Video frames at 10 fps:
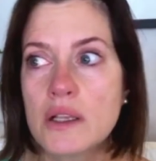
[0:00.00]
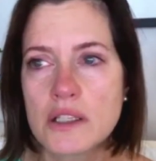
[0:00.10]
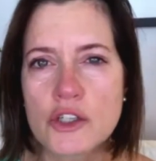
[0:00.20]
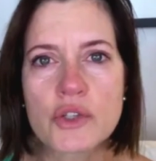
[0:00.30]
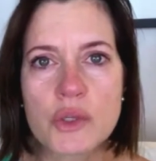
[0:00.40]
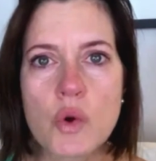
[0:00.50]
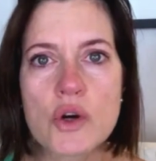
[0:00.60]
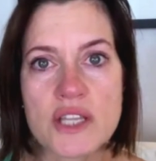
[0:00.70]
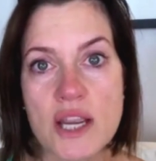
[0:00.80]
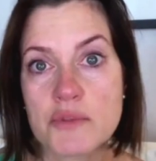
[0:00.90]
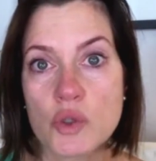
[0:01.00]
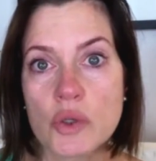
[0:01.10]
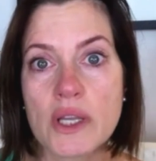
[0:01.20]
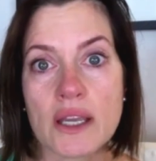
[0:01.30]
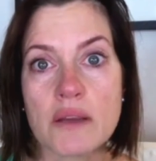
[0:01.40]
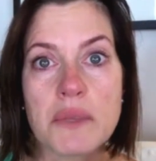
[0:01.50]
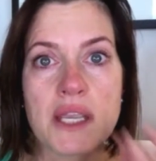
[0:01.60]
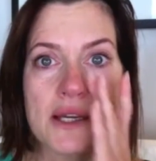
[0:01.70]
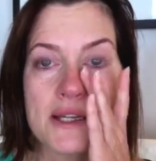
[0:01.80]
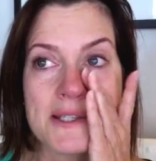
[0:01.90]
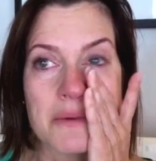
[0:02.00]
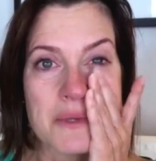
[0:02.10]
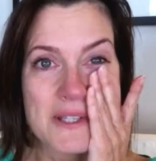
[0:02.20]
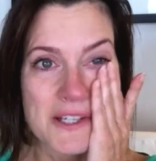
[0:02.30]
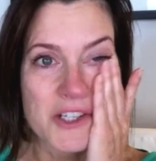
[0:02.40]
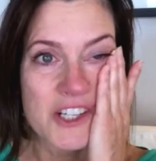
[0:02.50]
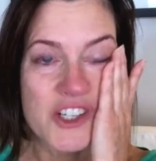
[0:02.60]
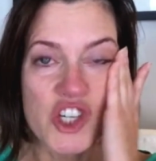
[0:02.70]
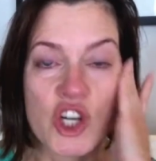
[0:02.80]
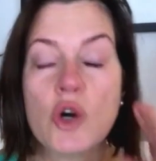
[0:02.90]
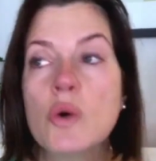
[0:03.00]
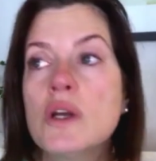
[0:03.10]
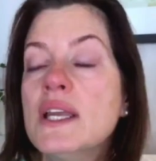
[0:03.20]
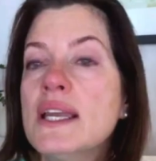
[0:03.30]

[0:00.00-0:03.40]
literally Wartime Toolkit, because it was a shit show